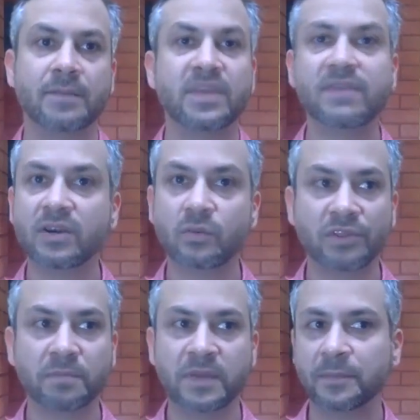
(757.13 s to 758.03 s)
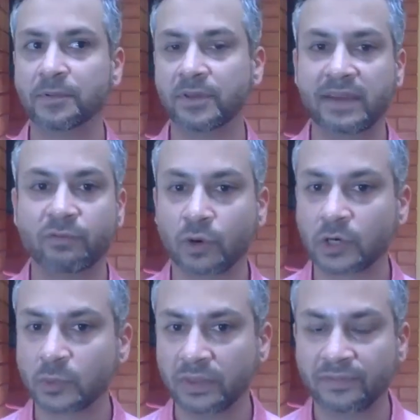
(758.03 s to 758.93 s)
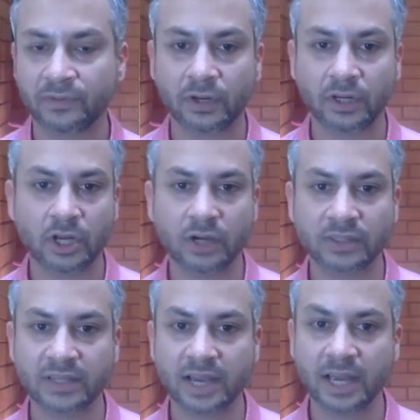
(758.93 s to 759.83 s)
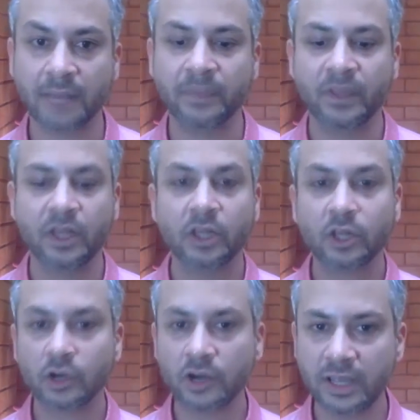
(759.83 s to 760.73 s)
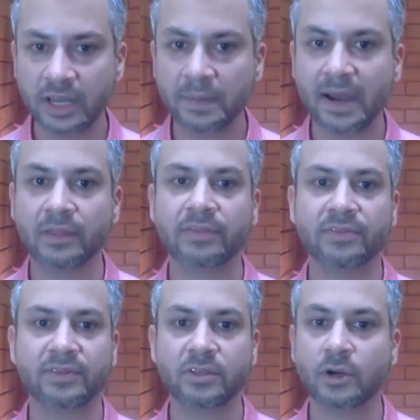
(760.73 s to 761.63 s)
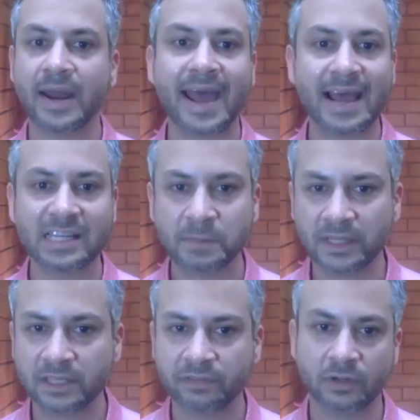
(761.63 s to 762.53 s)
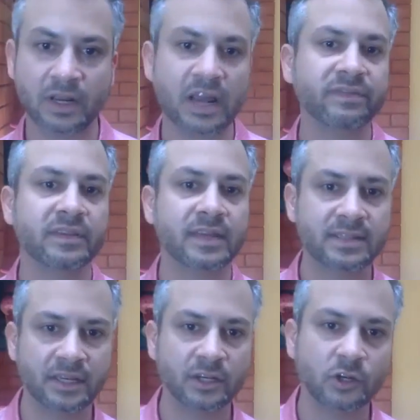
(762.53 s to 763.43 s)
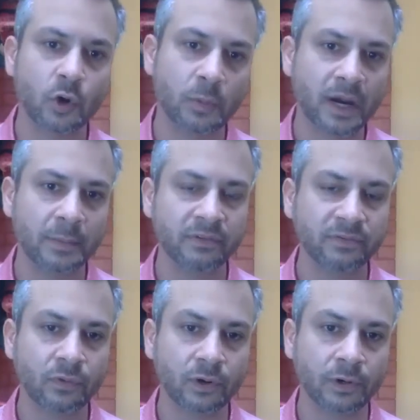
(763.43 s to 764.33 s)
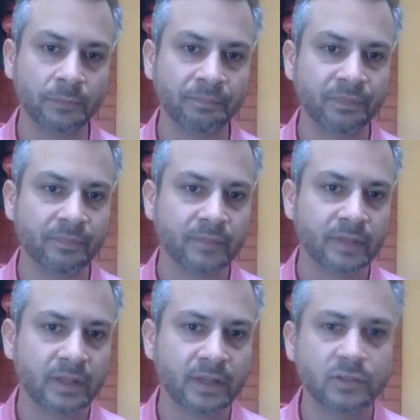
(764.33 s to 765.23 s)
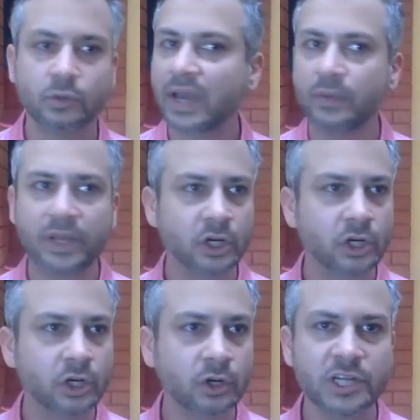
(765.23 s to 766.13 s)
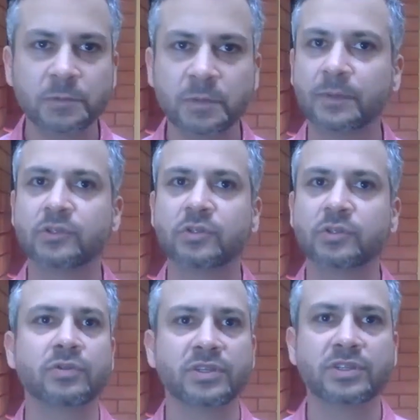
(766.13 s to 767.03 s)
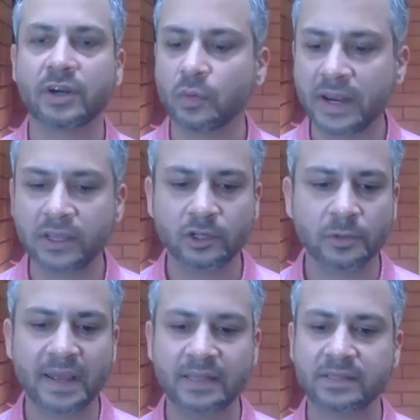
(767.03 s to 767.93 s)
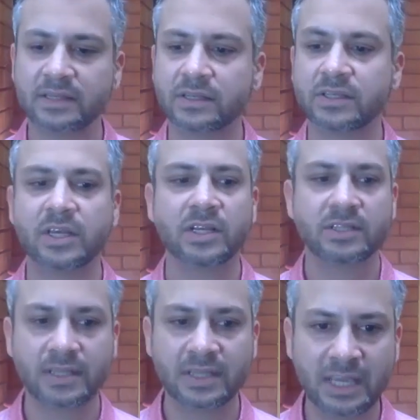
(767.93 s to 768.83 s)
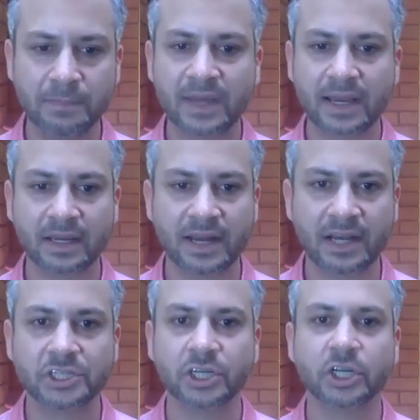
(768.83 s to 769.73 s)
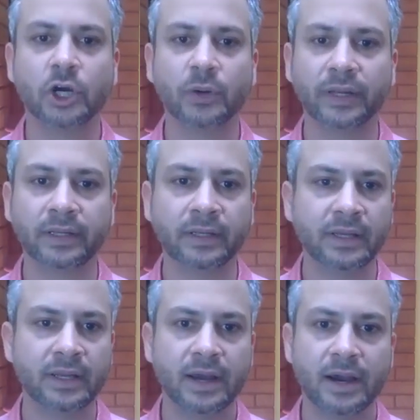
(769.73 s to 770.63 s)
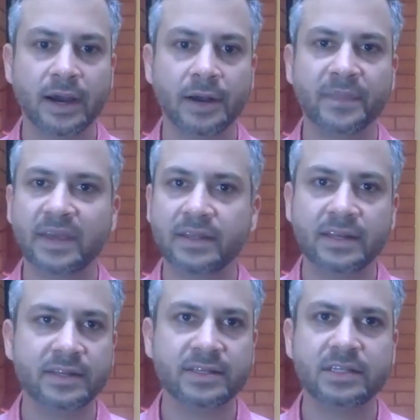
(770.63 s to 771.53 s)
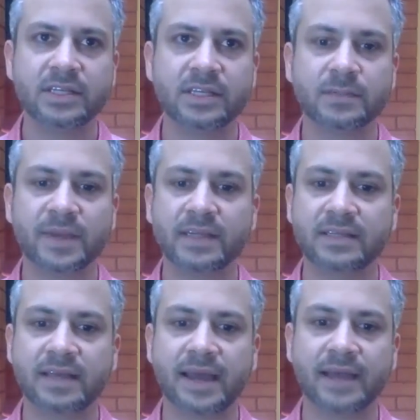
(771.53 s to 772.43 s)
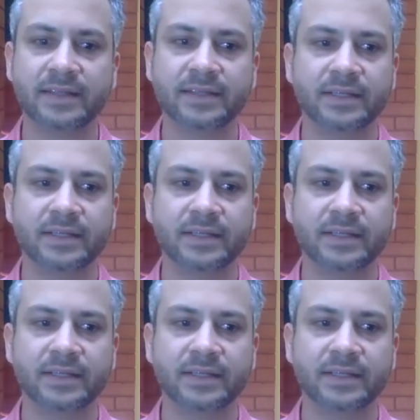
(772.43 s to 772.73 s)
even with people that they've worked with for a long time, learning about an aspect of their life that they didn't know about before. So yeah, we encourage people to do this on a regular basis to keep that connection going. And it's in a space that